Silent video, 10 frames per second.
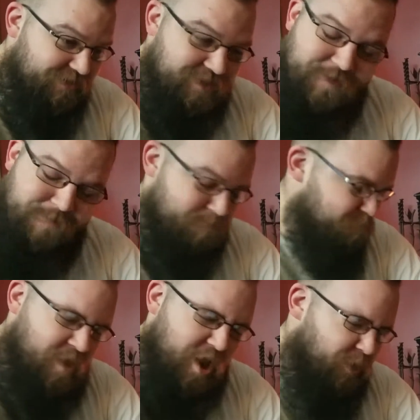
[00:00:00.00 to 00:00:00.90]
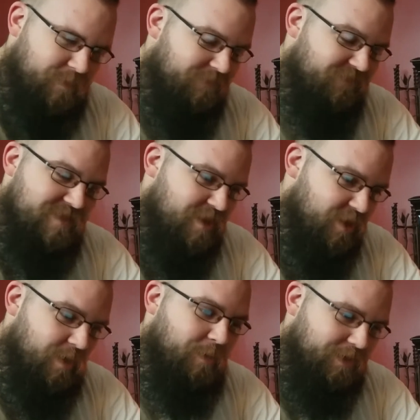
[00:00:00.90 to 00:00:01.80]
Just no,
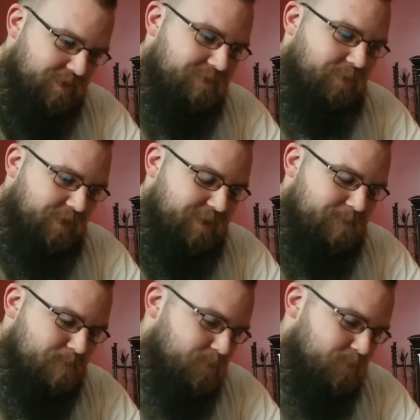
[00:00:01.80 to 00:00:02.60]
I want to avoid it.